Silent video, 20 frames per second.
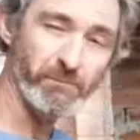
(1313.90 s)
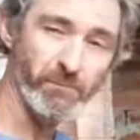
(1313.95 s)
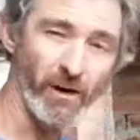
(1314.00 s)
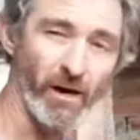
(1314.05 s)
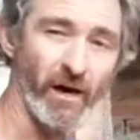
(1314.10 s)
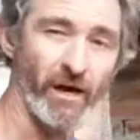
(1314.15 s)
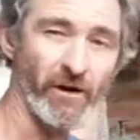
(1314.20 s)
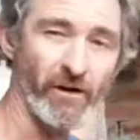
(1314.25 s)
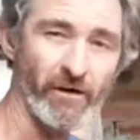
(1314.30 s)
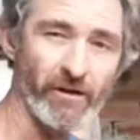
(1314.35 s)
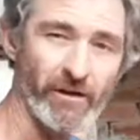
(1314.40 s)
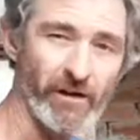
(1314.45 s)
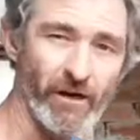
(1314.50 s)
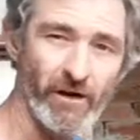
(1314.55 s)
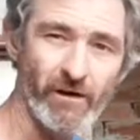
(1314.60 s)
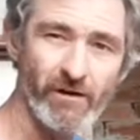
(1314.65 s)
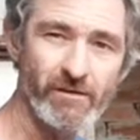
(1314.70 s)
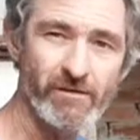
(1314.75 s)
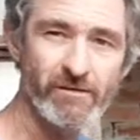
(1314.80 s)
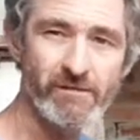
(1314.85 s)
potter,
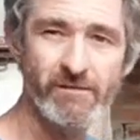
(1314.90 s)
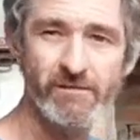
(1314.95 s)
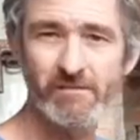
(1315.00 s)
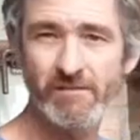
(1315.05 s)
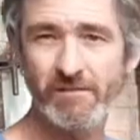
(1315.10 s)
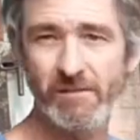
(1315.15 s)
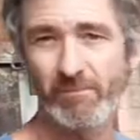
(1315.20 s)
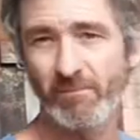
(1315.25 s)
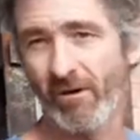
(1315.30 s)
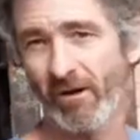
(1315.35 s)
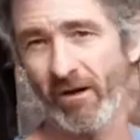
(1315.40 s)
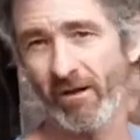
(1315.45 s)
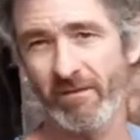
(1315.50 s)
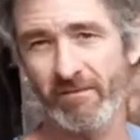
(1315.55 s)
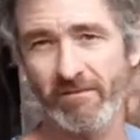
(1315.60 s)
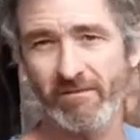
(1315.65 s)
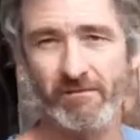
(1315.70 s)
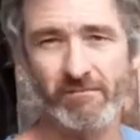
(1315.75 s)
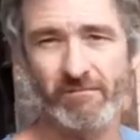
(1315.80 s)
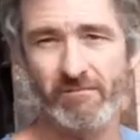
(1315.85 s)
this
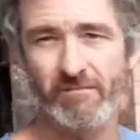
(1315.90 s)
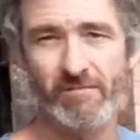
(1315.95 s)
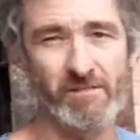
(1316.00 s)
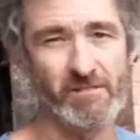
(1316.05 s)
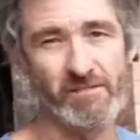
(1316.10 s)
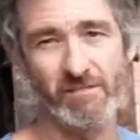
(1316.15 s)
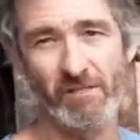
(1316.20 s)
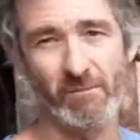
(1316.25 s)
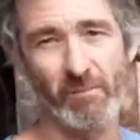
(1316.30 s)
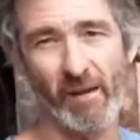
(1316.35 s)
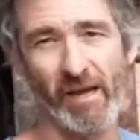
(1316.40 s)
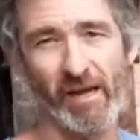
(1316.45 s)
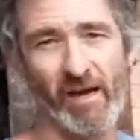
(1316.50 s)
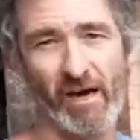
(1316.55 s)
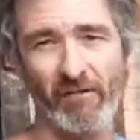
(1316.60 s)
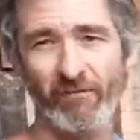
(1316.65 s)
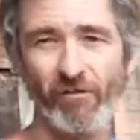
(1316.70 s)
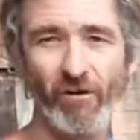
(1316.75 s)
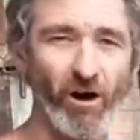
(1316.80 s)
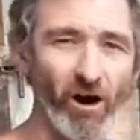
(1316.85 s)
is the
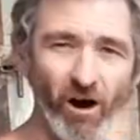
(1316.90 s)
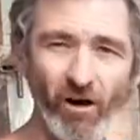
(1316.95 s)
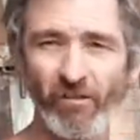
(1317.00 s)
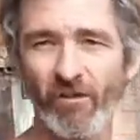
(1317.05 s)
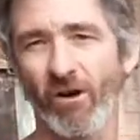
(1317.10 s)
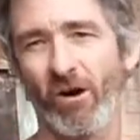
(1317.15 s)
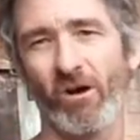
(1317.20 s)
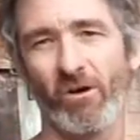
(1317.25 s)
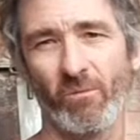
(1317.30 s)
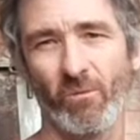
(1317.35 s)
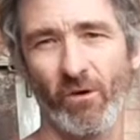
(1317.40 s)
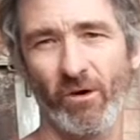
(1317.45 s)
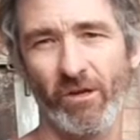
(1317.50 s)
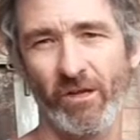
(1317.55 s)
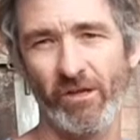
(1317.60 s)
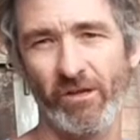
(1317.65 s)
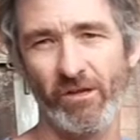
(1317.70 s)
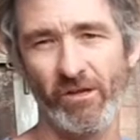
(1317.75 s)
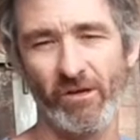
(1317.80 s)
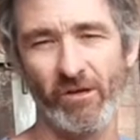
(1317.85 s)
payoff for all the hard work
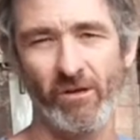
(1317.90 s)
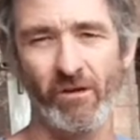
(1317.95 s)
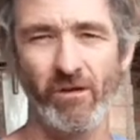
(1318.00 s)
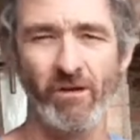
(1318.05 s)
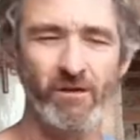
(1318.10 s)
you do,